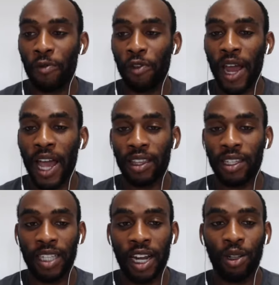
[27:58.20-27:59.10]
for
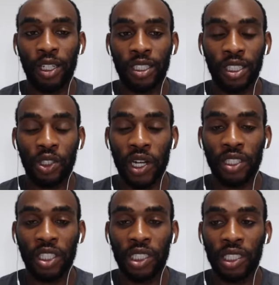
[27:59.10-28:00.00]
athletes that are looking to
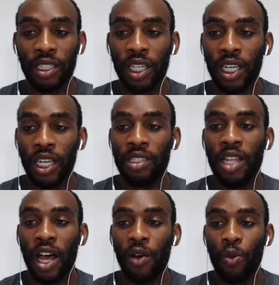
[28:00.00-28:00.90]
transition.
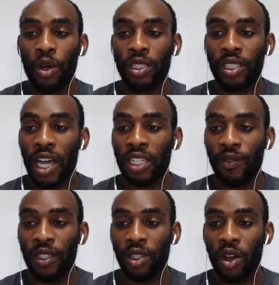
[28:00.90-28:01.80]
It's not one
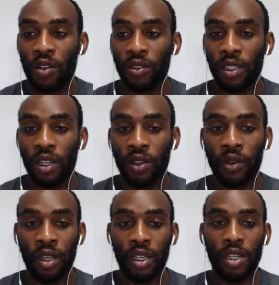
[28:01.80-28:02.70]
size fits all, you
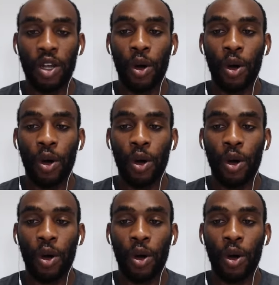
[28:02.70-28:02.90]
know. You